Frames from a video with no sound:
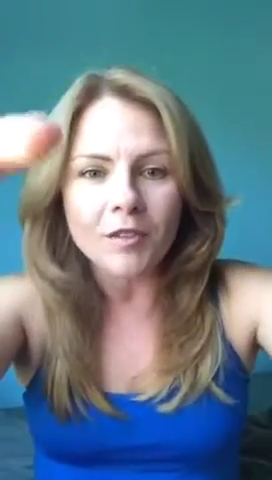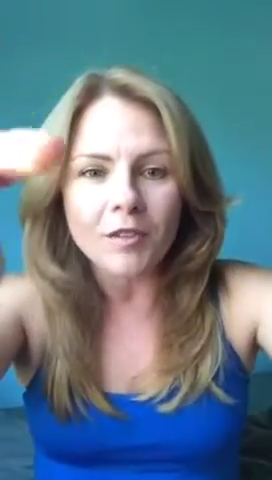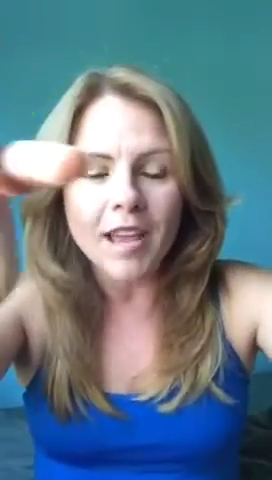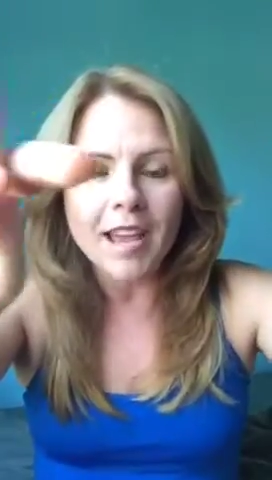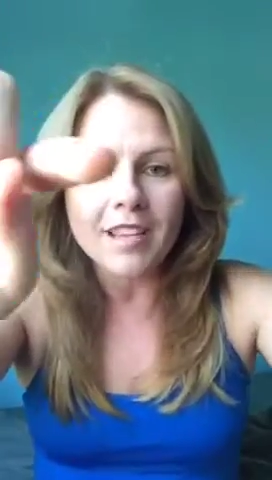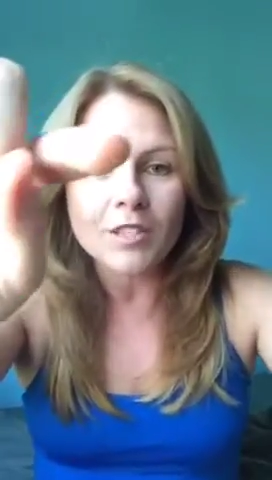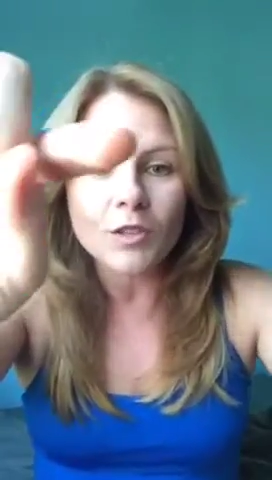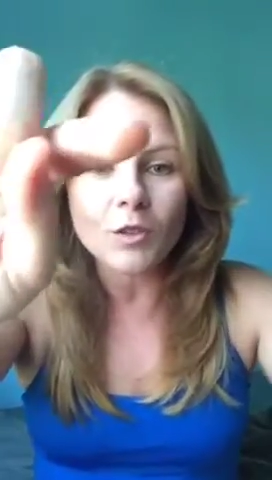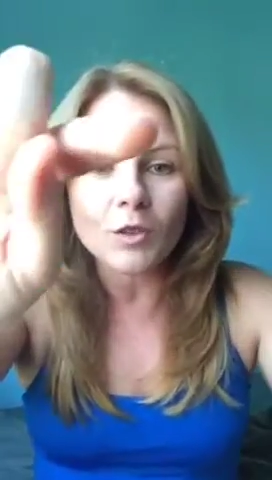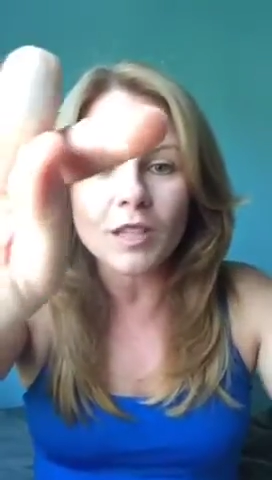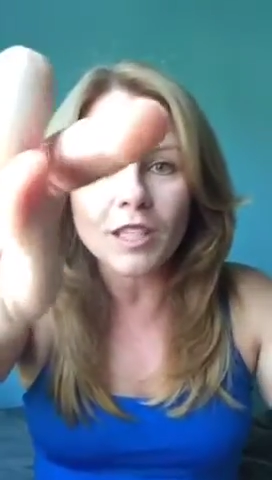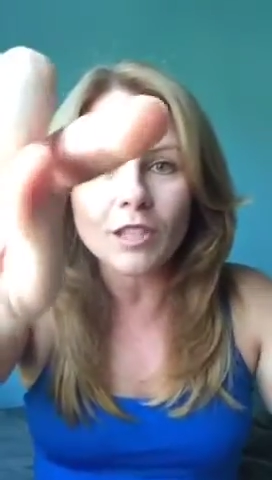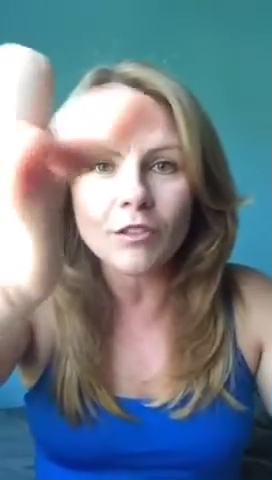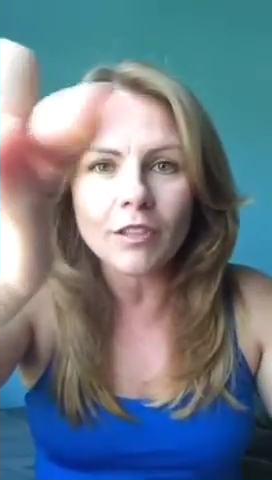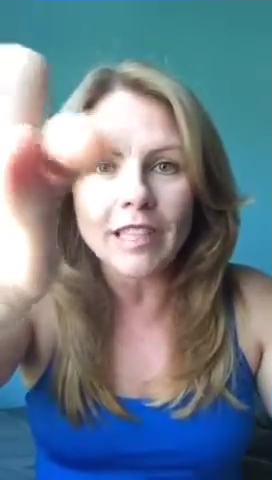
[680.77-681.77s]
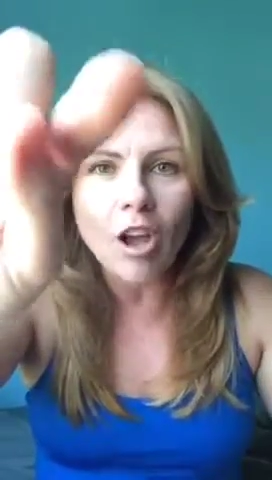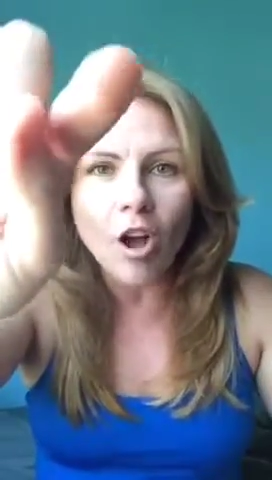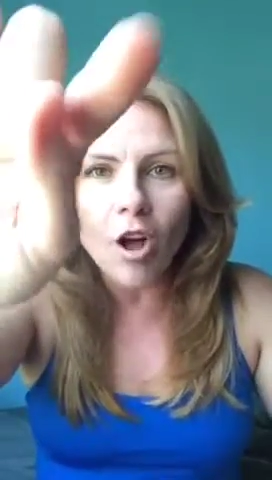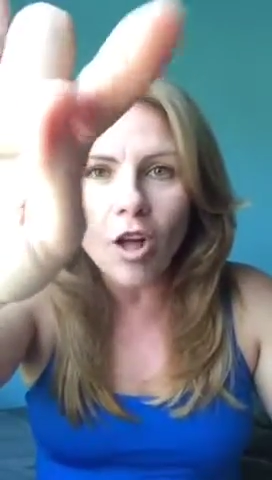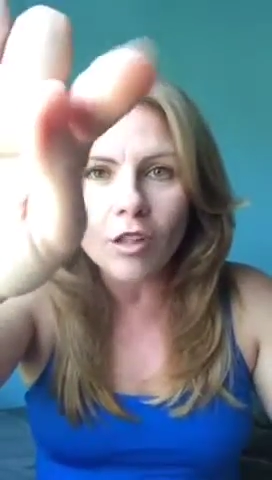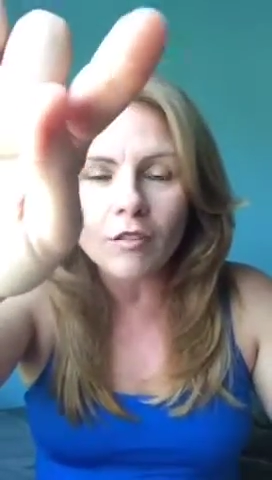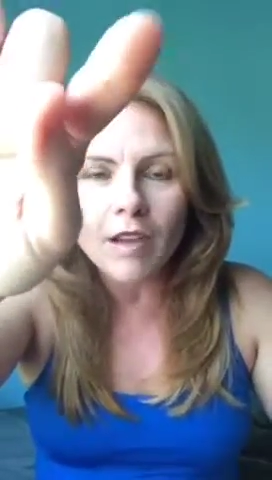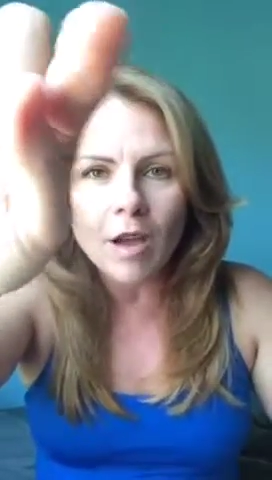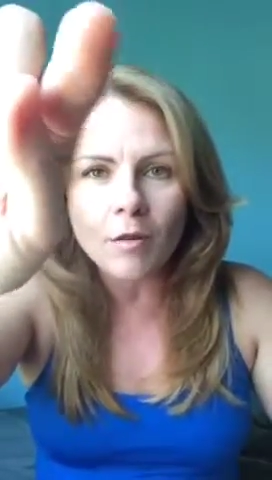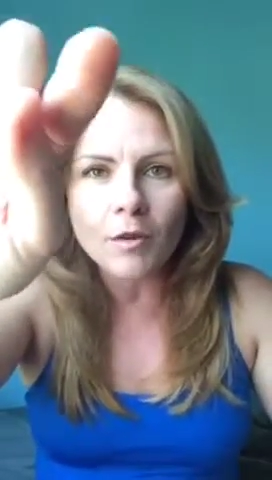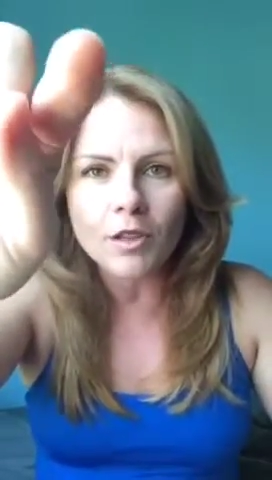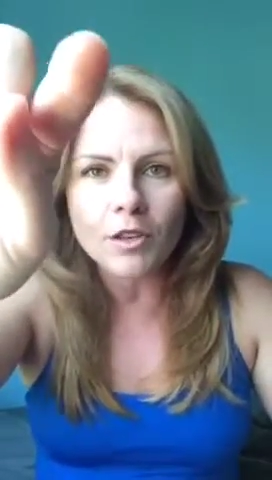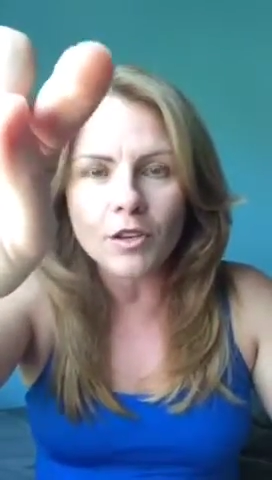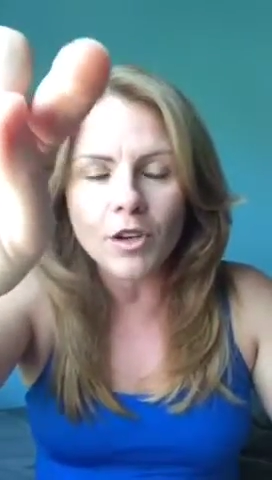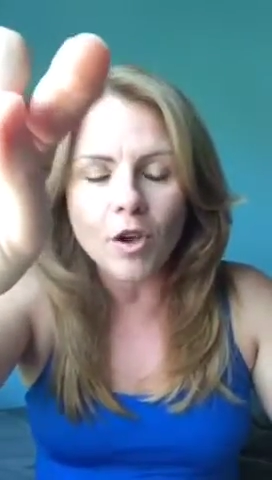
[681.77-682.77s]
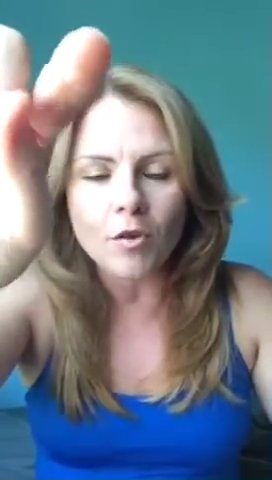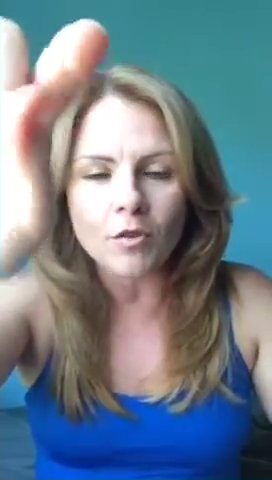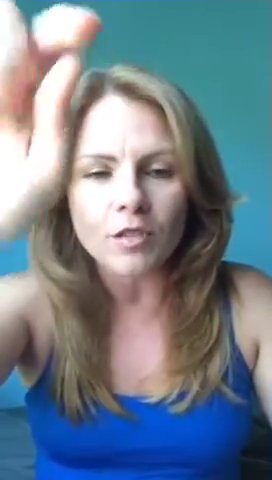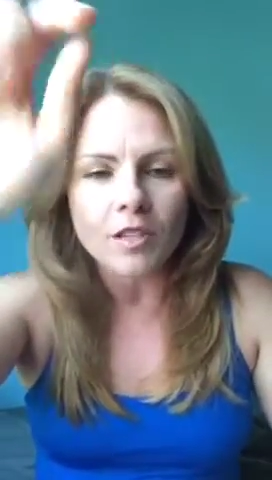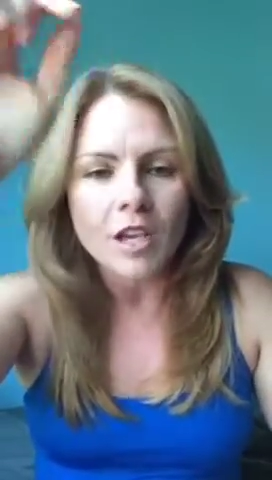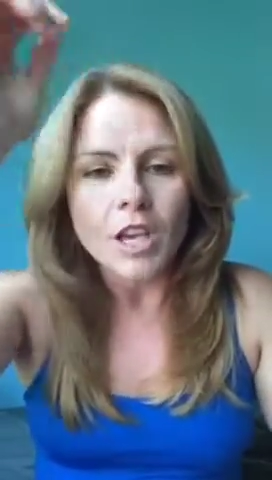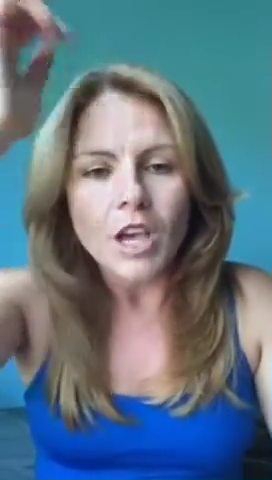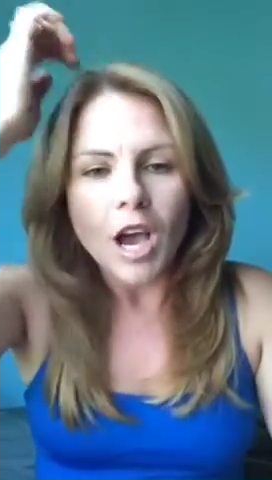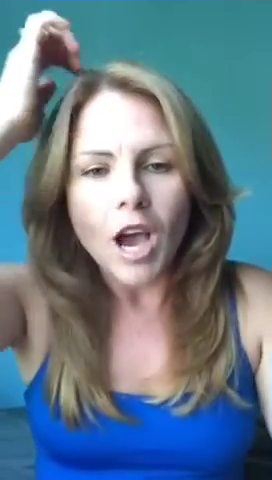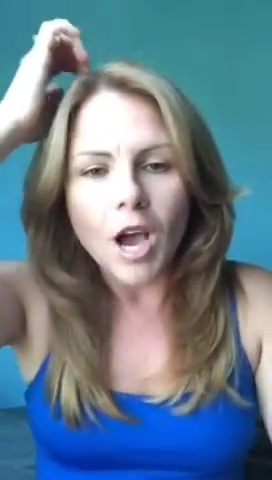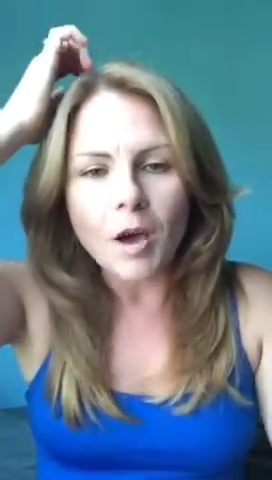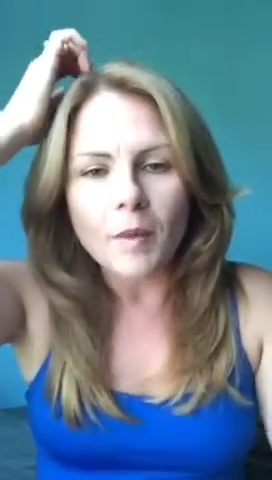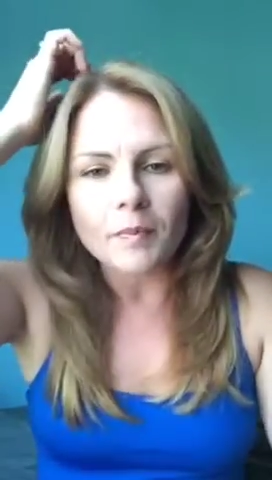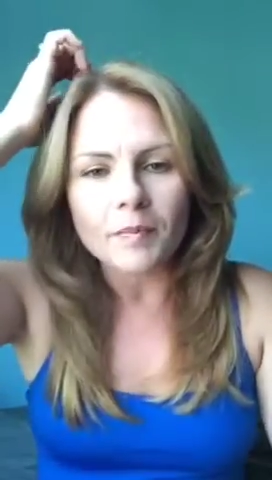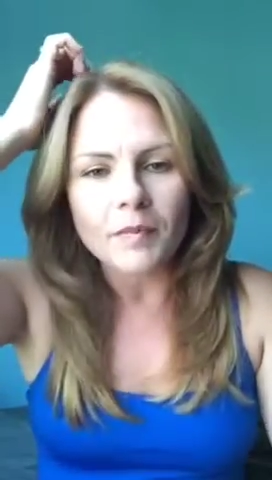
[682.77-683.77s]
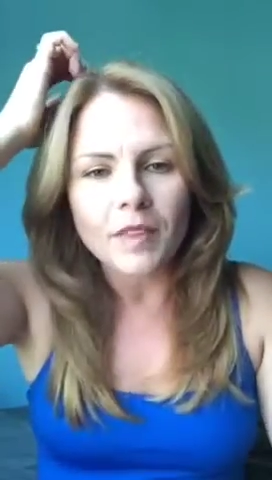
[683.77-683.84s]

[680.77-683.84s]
Okay, so literally all around were the notes. Um,